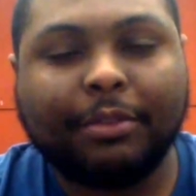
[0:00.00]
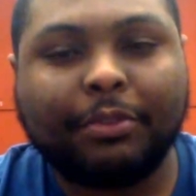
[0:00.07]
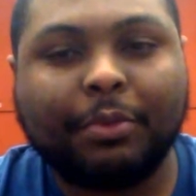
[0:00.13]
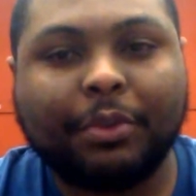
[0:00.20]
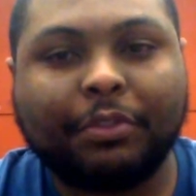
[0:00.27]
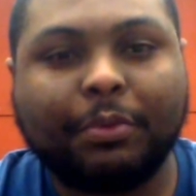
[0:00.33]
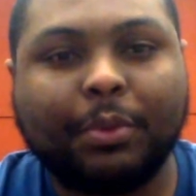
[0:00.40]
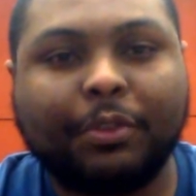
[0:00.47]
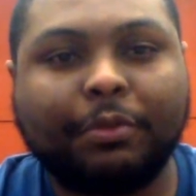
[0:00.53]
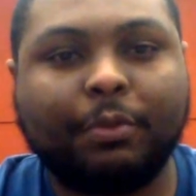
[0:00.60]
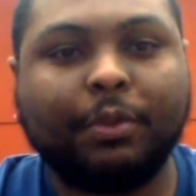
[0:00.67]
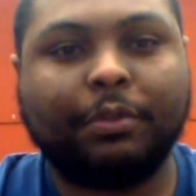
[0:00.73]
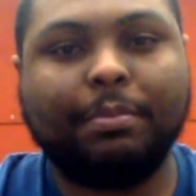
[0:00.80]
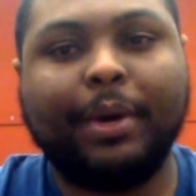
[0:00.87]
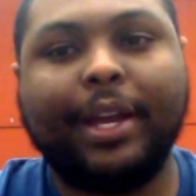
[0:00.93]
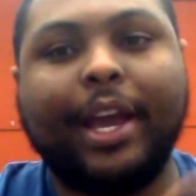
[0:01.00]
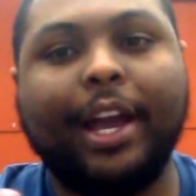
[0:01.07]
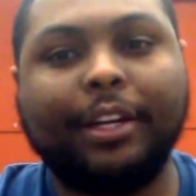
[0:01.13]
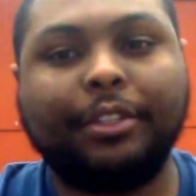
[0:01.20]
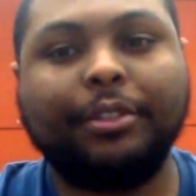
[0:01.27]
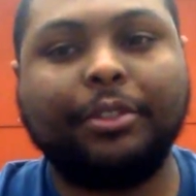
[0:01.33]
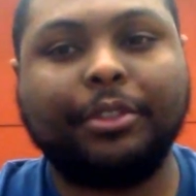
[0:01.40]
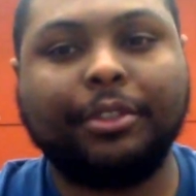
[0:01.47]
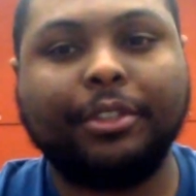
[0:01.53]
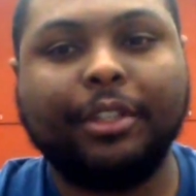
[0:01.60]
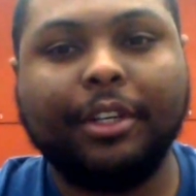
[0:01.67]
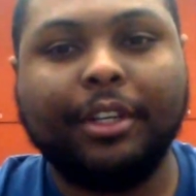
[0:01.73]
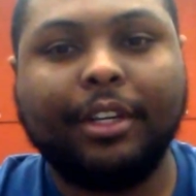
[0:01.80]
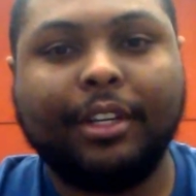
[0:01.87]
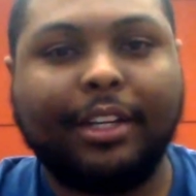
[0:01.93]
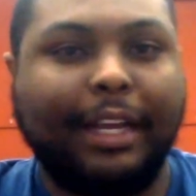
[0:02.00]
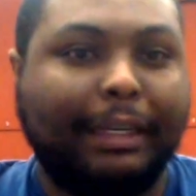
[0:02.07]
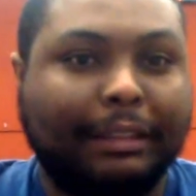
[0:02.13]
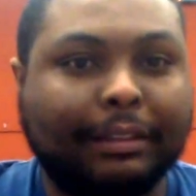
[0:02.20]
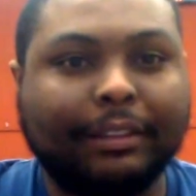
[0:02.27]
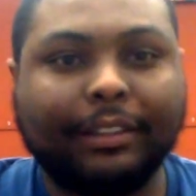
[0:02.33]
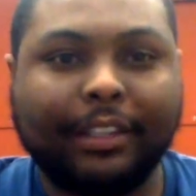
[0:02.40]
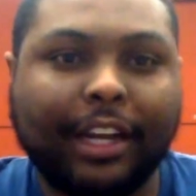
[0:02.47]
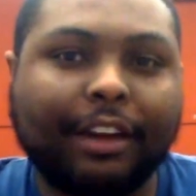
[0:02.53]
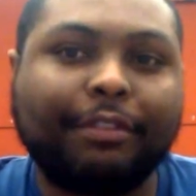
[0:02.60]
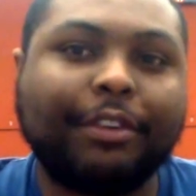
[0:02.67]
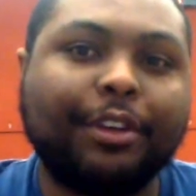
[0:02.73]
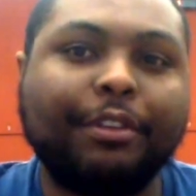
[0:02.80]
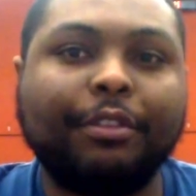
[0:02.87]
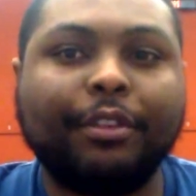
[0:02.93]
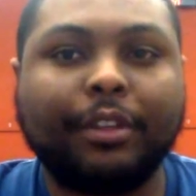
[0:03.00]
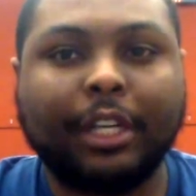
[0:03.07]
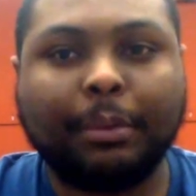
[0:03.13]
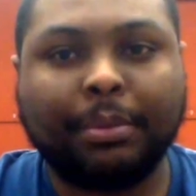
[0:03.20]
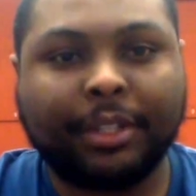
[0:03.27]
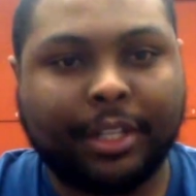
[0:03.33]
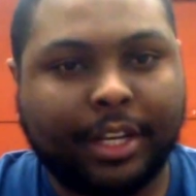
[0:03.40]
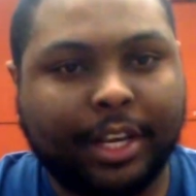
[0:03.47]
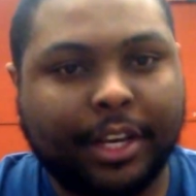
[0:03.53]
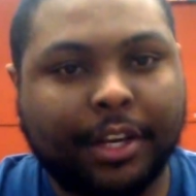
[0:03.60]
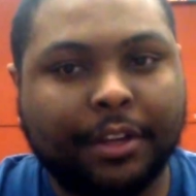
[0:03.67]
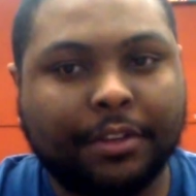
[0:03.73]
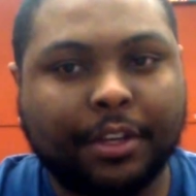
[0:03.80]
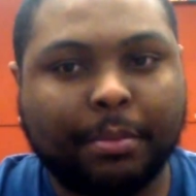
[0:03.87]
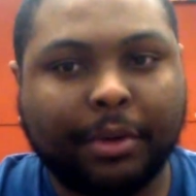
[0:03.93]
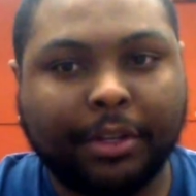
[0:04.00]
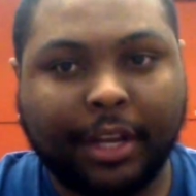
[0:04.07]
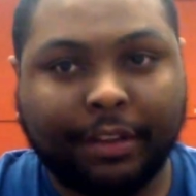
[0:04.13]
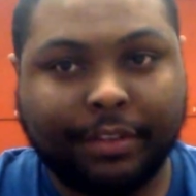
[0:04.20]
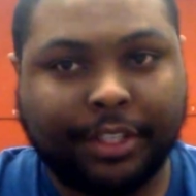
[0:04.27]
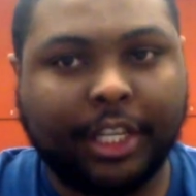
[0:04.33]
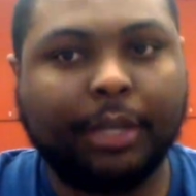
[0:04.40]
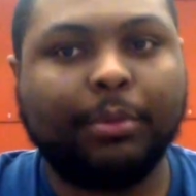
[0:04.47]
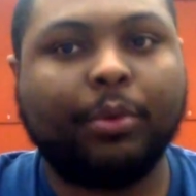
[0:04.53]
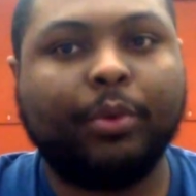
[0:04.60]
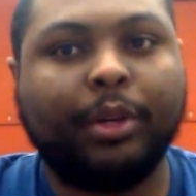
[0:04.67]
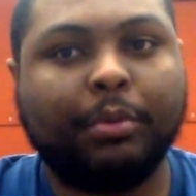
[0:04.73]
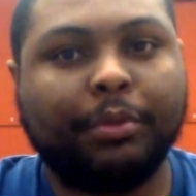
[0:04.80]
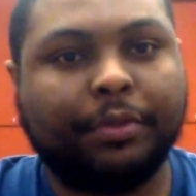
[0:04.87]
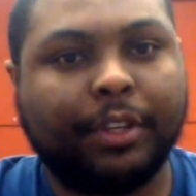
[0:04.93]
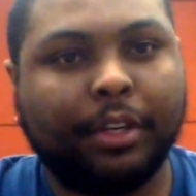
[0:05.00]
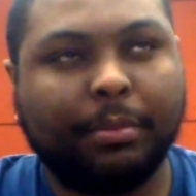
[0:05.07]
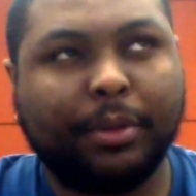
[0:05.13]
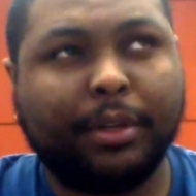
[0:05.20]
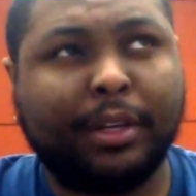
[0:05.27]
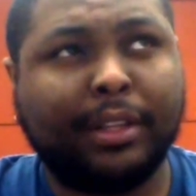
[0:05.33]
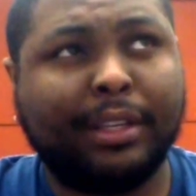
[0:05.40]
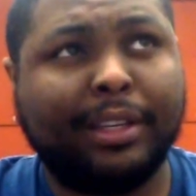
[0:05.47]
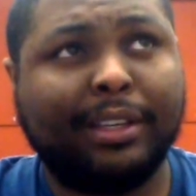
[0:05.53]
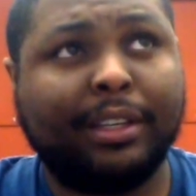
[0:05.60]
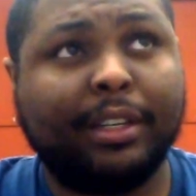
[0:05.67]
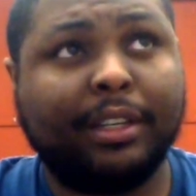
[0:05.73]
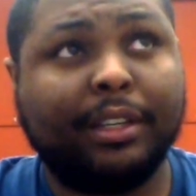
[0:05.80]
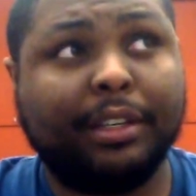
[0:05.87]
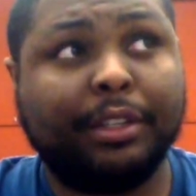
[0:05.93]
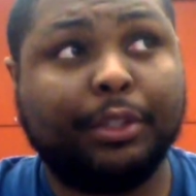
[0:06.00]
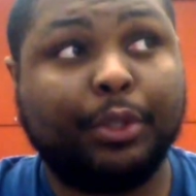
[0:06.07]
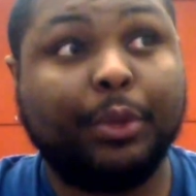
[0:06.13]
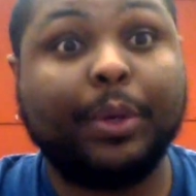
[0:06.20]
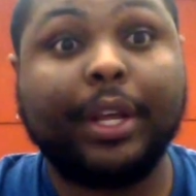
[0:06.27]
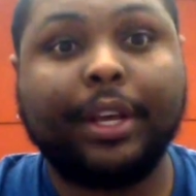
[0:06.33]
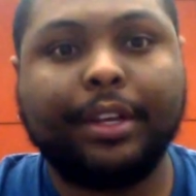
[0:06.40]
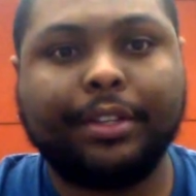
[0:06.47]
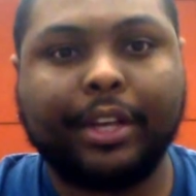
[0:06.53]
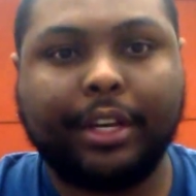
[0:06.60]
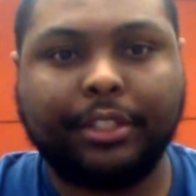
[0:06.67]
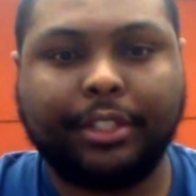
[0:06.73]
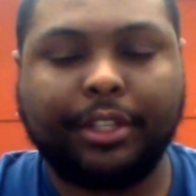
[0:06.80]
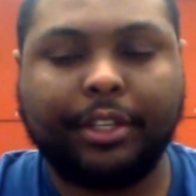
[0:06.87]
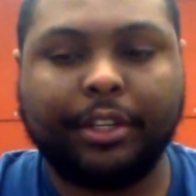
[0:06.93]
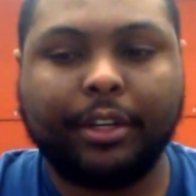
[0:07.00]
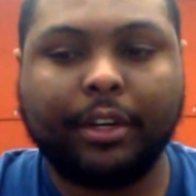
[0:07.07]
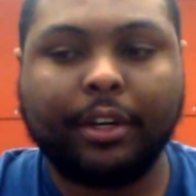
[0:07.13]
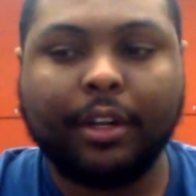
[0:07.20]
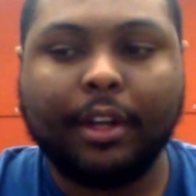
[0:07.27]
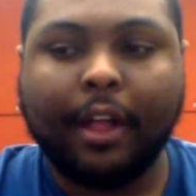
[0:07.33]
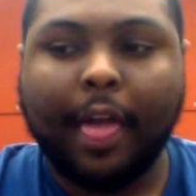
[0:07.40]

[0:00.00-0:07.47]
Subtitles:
with my actors like every couple of days, and I'm about to have a table read with them in I think 2 days actually here.